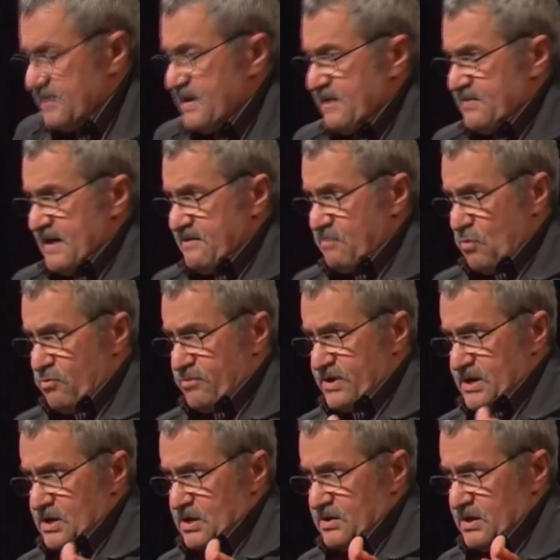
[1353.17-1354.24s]

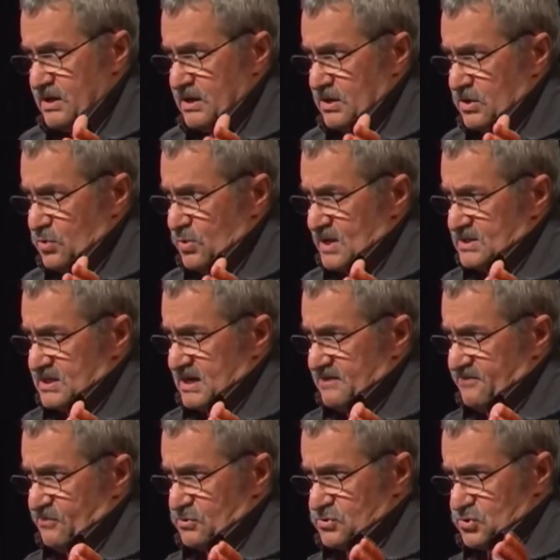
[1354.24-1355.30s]
The U.S.
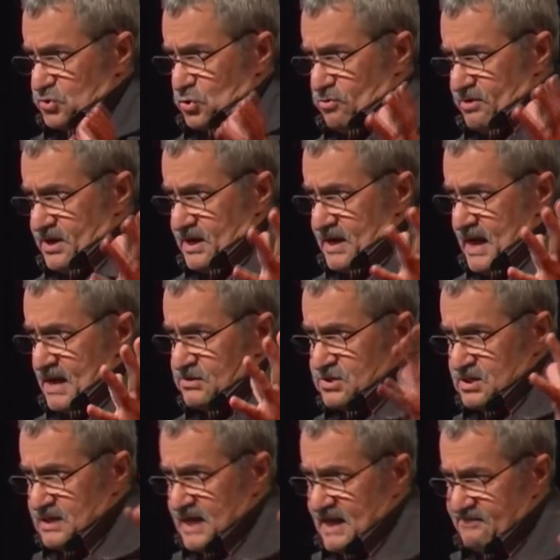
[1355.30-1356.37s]
Air Force has already
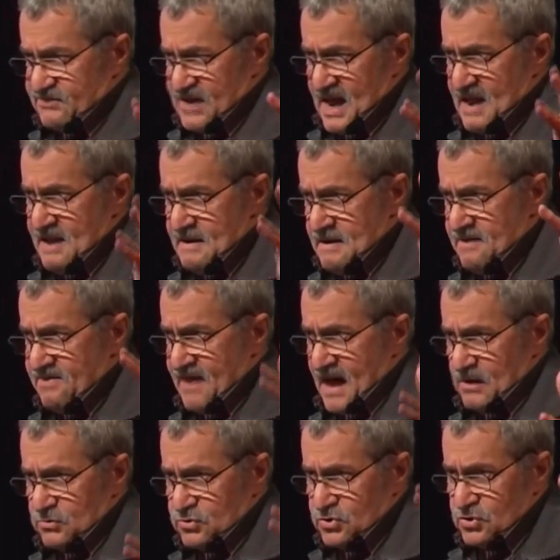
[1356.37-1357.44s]
announced that they have
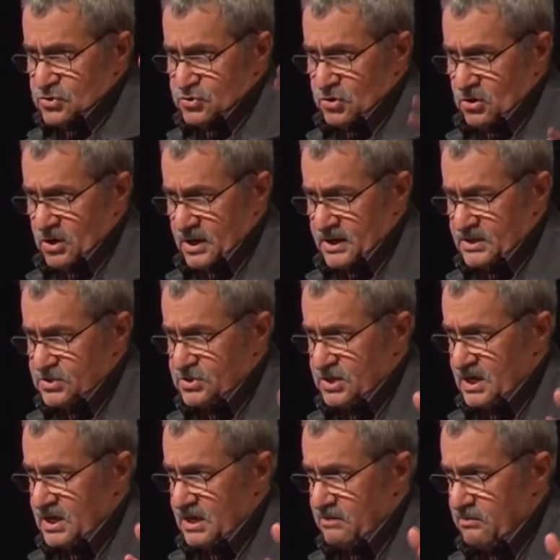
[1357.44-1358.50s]
10,000
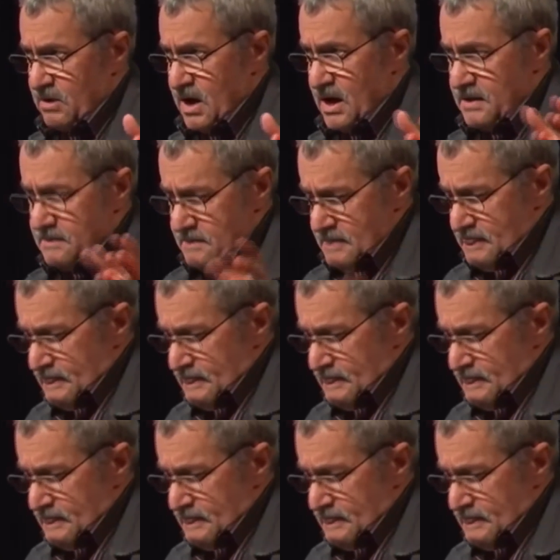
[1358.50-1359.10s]
targets in Iran.